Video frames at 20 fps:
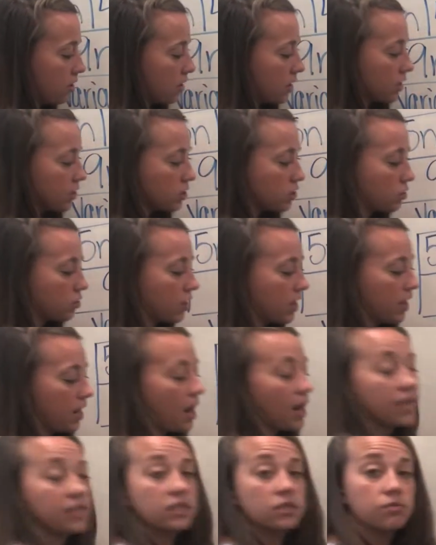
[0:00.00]
because
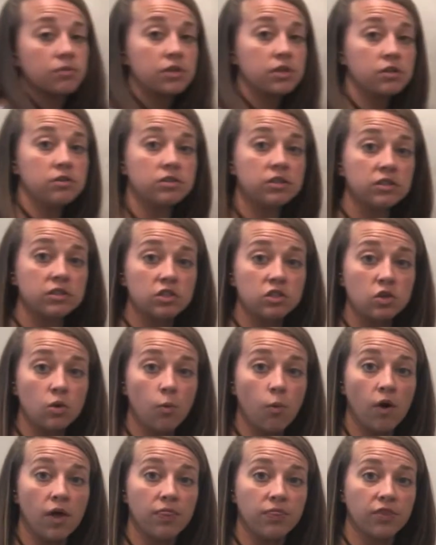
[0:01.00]
3/9 reduces to
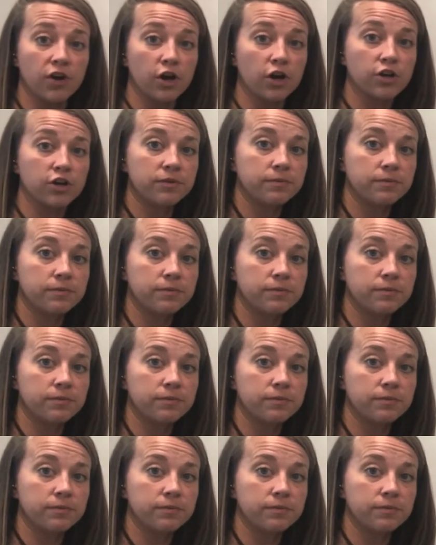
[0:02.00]
1/3.